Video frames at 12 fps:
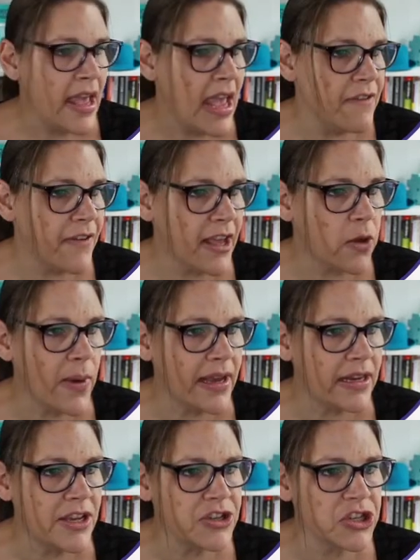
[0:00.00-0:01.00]
If I
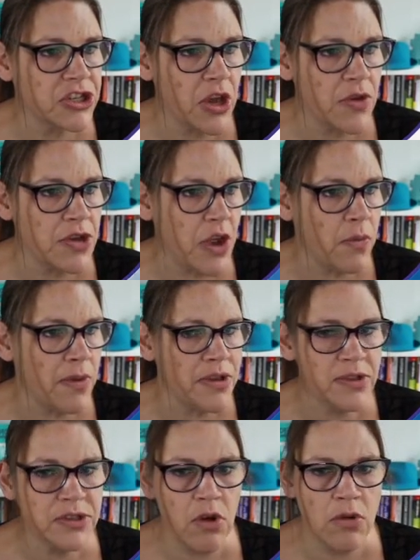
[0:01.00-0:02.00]
quickly just show you, when
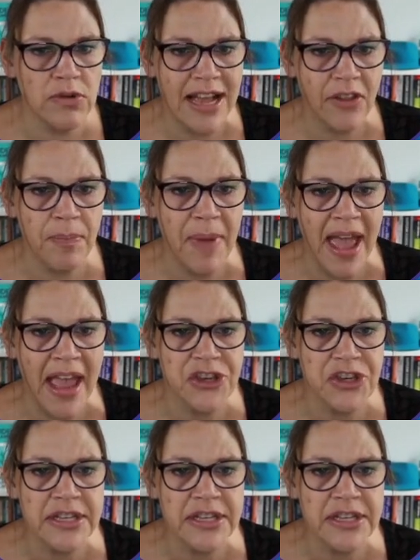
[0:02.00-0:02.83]
you scroll down the page,